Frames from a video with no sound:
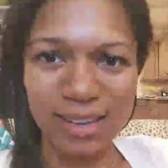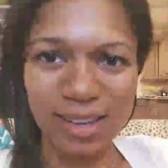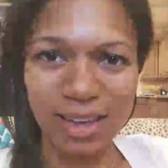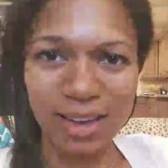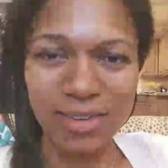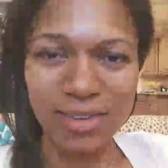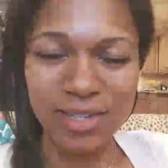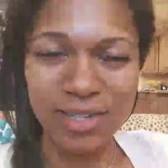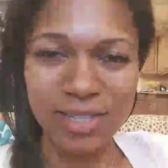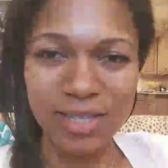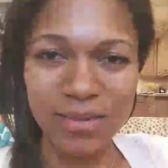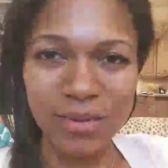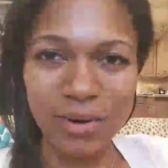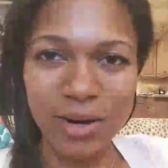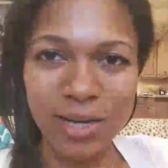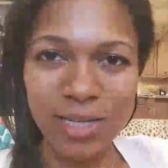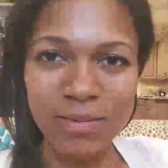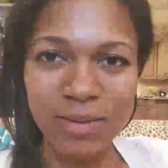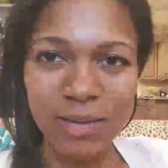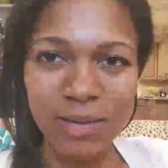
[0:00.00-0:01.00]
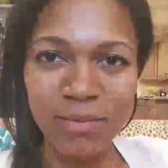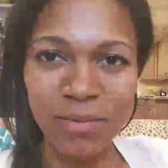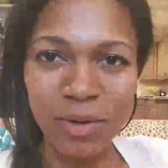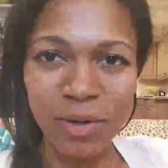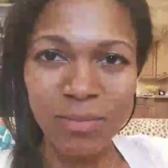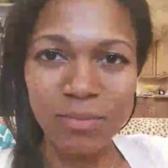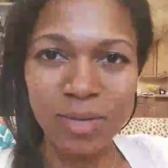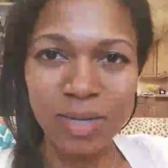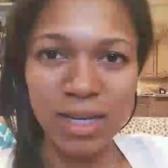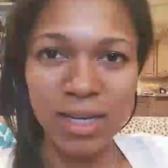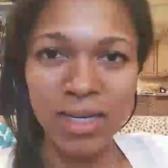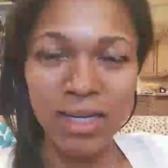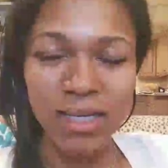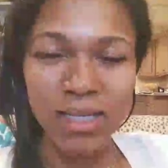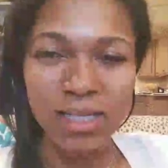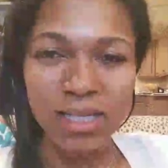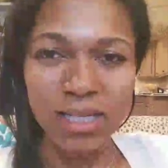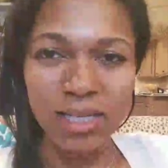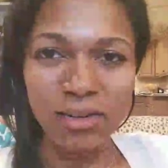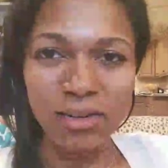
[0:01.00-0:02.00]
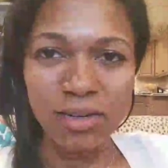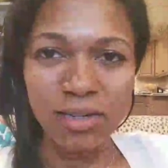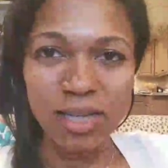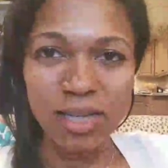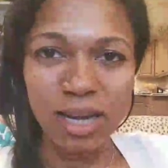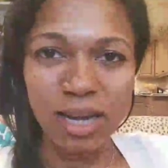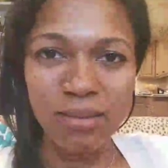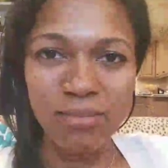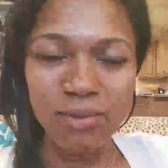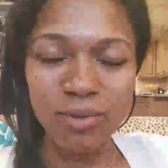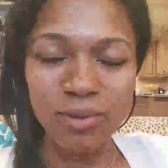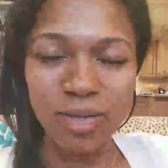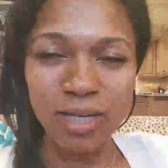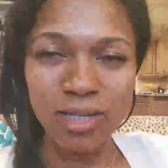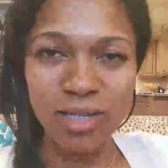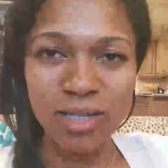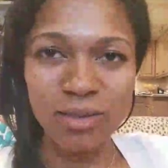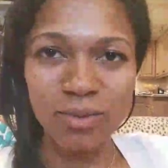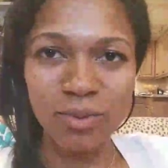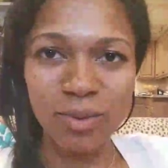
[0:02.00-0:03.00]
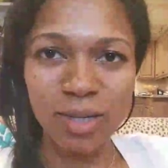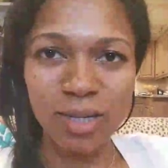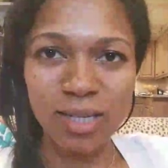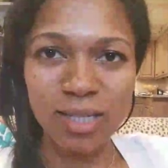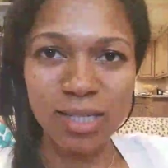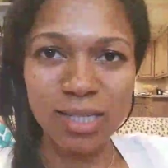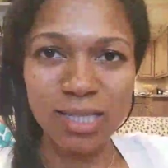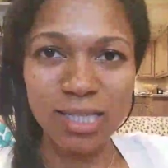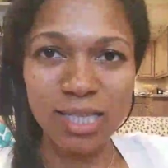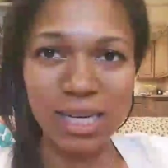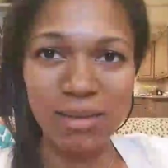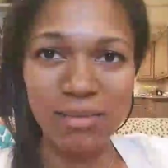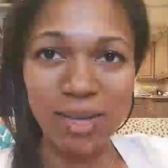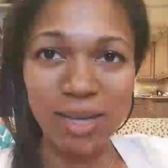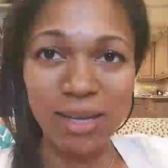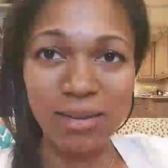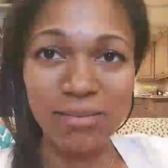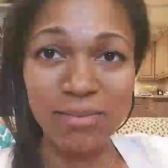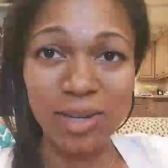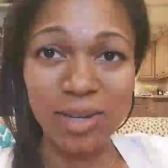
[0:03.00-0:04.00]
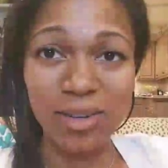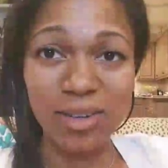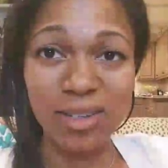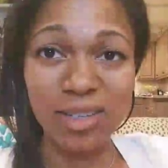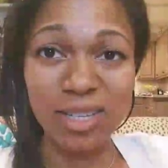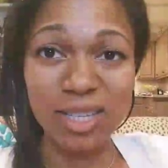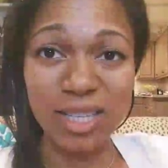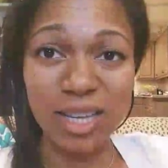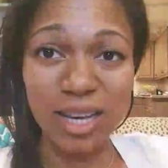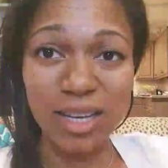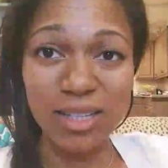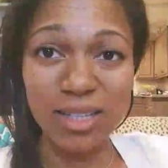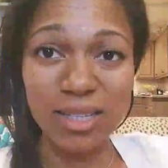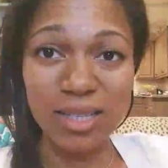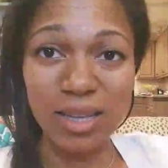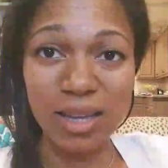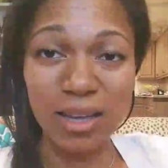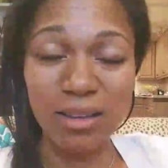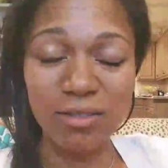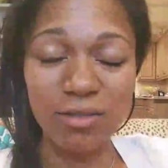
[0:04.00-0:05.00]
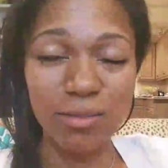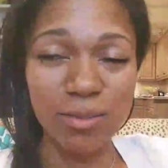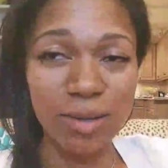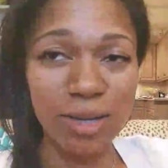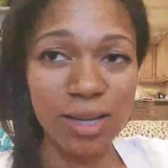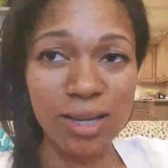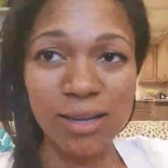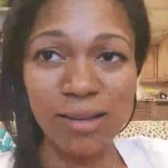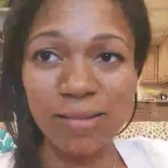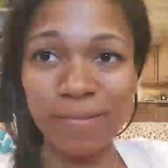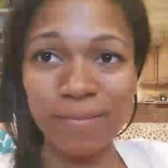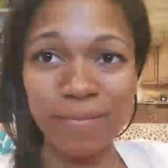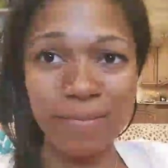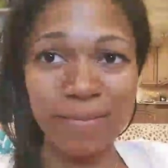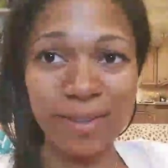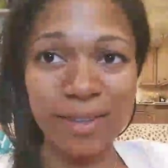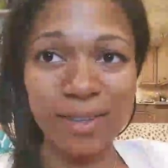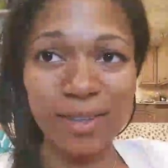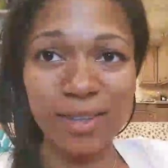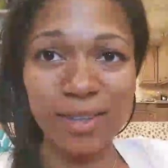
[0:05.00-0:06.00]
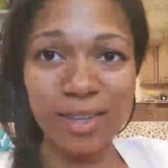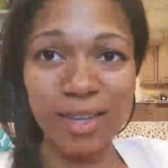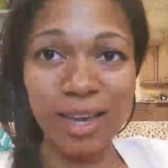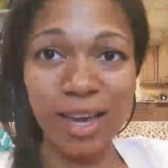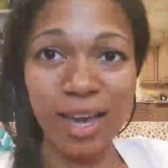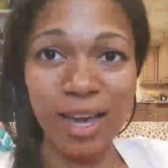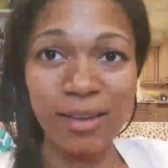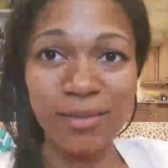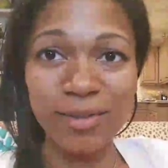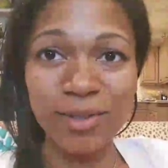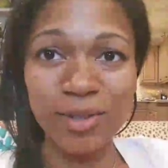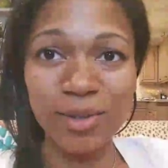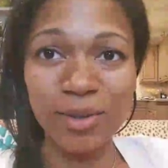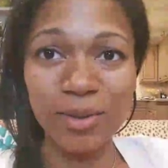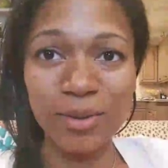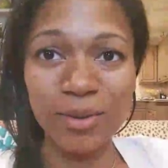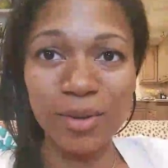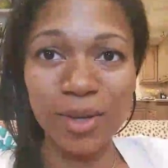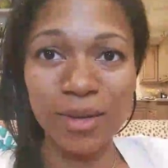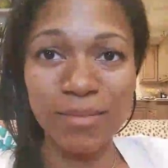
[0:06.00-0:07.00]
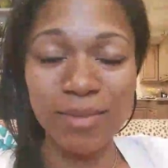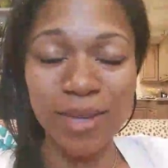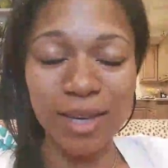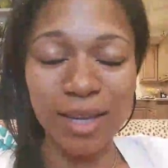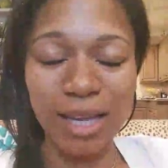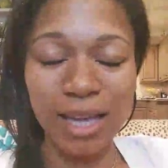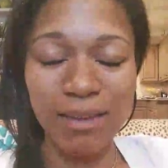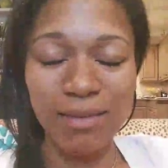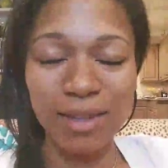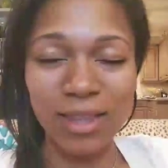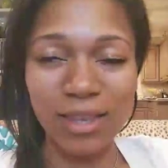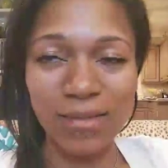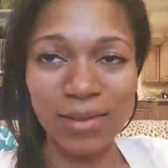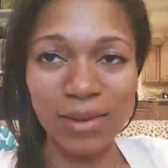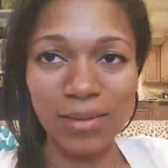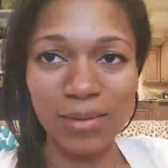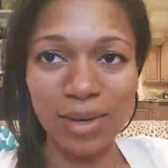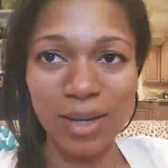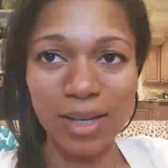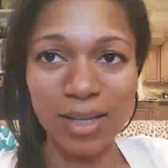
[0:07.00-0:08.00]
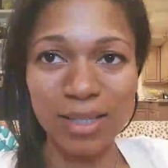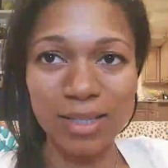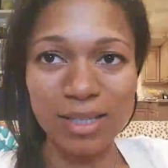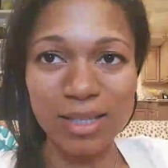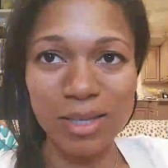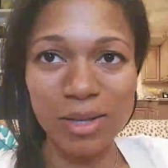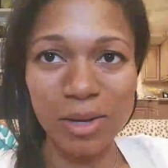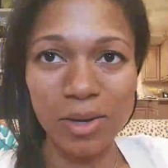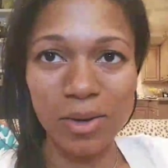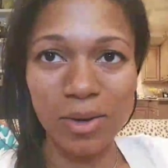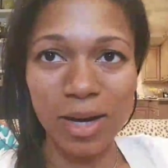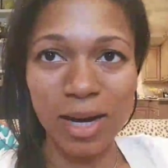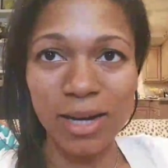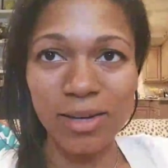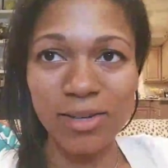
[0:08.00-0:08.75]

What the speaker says: I was just surprised being more meetings, and there are times when I just wanted to sit at my computer and design stuff. But you have to communicate with everyone. So I